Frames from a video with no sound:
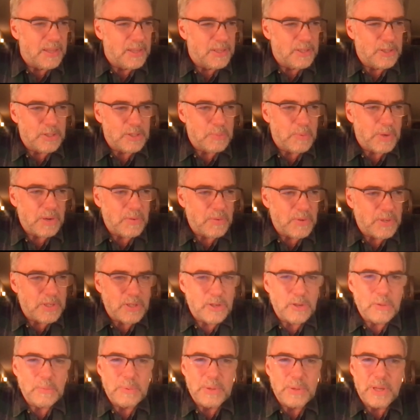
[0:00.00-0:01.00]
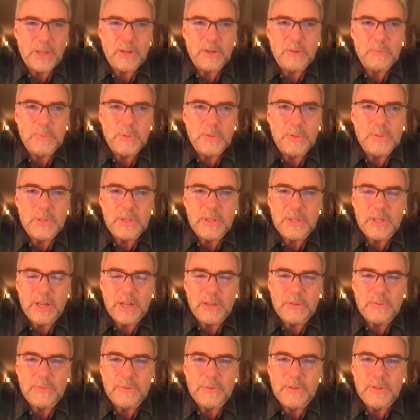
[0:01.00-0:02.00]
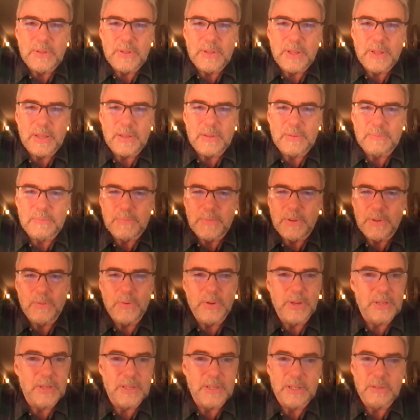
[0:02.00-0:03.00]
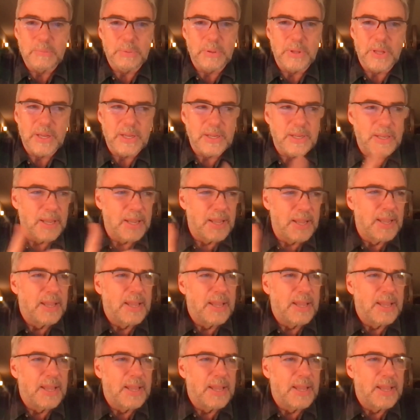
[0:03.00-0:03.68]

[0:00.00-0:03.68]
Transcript: just my original piano music that I've written and played,